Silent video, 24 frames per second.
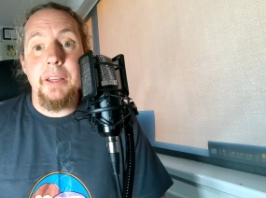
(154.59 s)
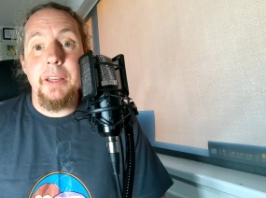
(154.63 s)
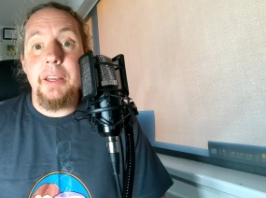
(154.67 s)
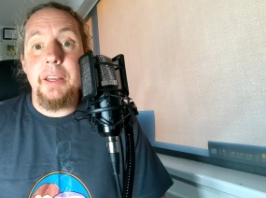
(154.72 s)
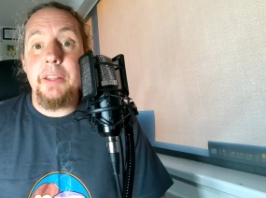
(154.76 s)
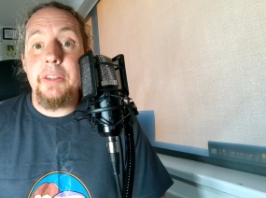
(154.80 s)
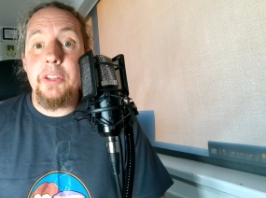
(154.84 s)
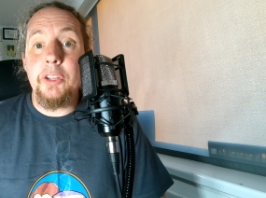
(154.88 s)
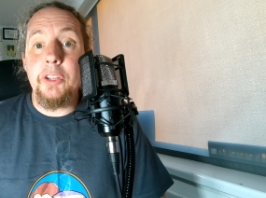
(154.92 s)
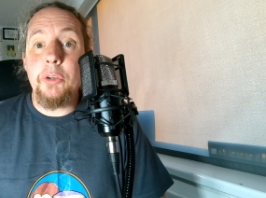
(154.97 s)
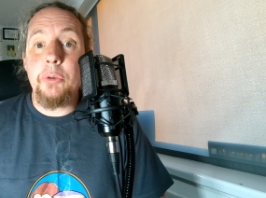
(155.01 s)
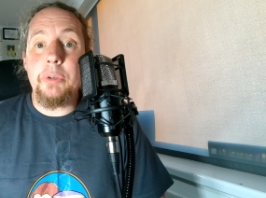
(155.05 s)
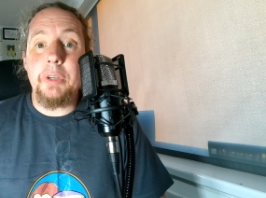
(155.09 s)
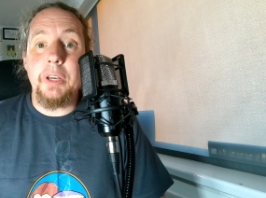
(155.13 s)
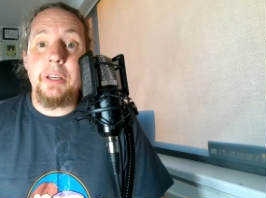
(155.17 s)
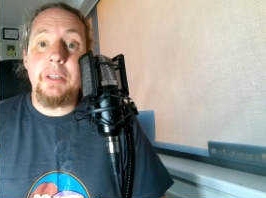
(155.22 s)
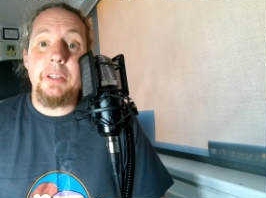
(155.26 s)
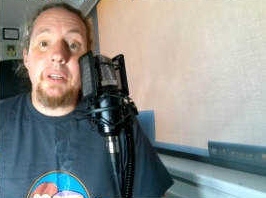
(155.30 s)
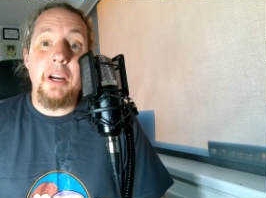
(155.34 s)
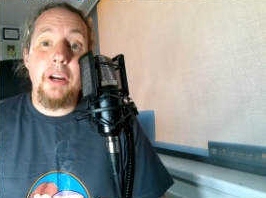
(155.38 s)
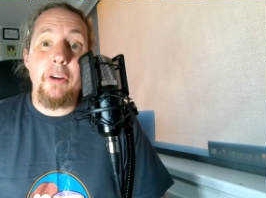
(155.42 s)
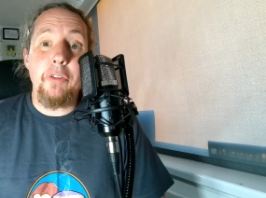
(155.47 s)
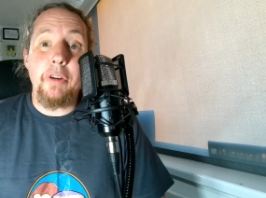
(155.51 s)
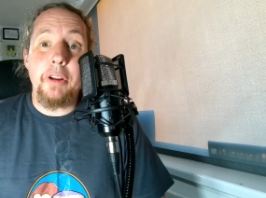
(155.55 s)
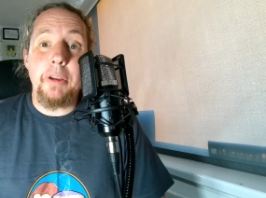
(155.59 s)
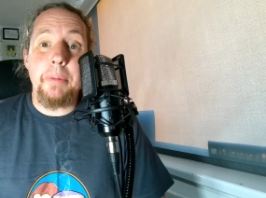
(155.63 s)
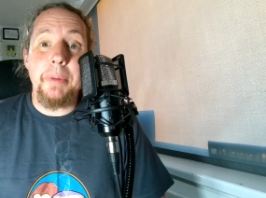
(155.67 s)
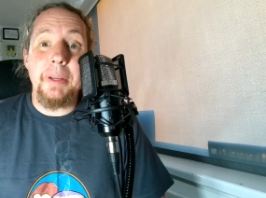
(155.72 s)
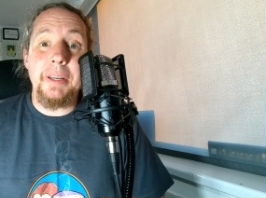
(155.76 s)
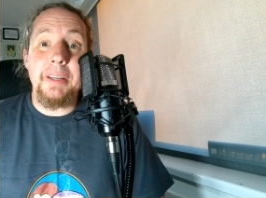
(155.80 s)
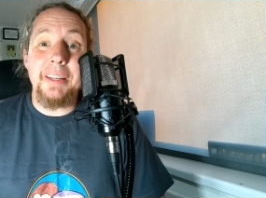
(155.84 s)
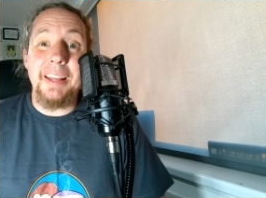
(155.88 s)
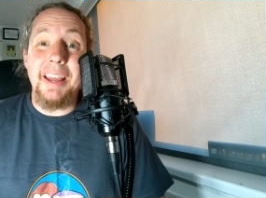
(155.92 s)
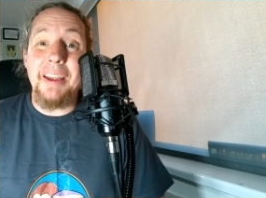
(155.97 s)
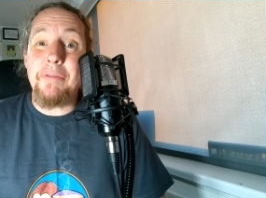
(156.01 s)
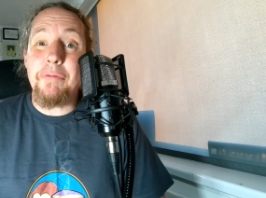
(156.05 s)
In the UK, I
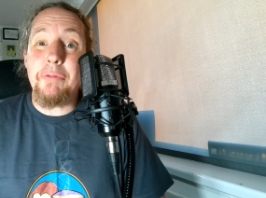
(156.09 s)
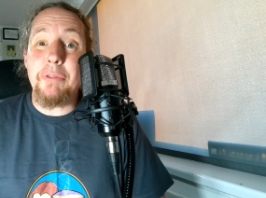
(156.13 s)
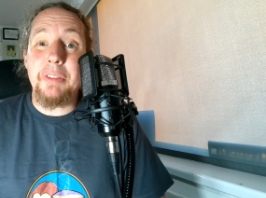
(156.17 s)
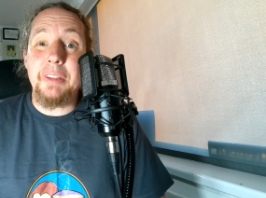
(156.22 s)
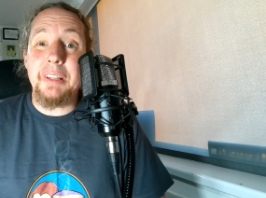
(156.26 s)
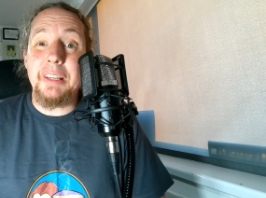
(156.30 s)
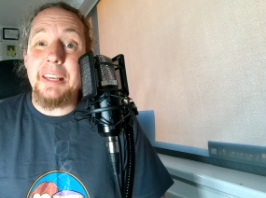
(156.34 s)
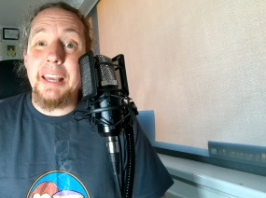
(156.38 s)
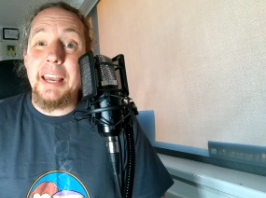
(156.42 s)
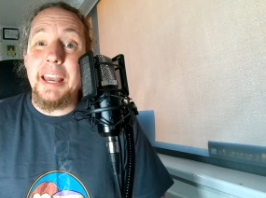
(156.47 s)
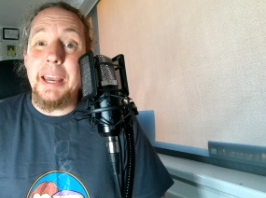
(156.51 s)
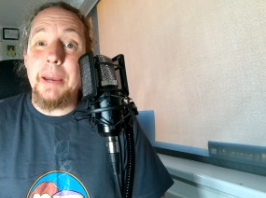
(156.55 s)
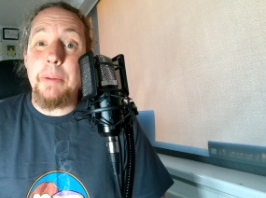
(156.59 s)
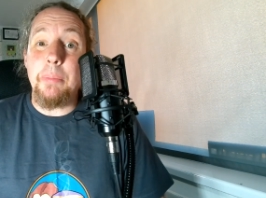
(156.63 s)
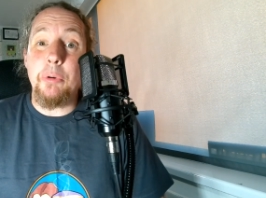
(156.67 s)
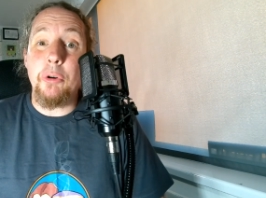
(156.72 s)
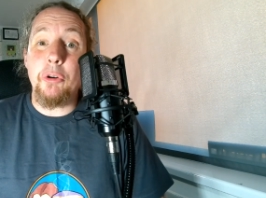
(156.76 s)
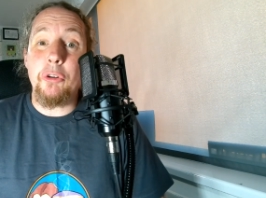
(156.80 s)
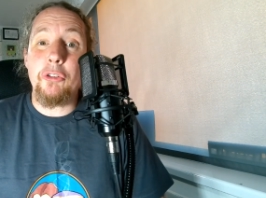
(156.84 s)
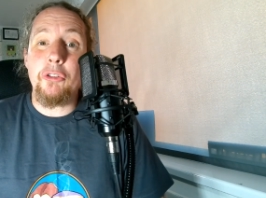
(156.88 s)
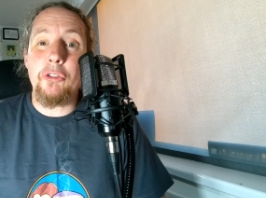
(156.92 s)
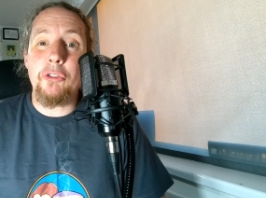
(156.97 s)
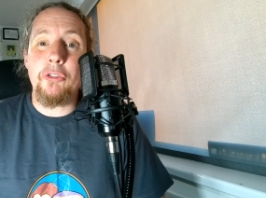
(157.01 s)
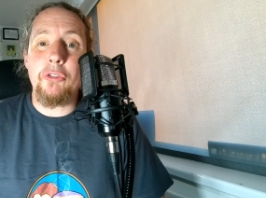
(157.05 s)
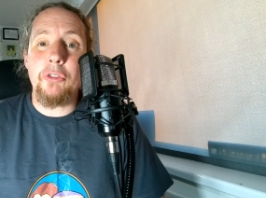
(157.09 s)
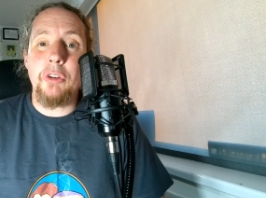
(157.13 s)
recommend Everything Airbrush.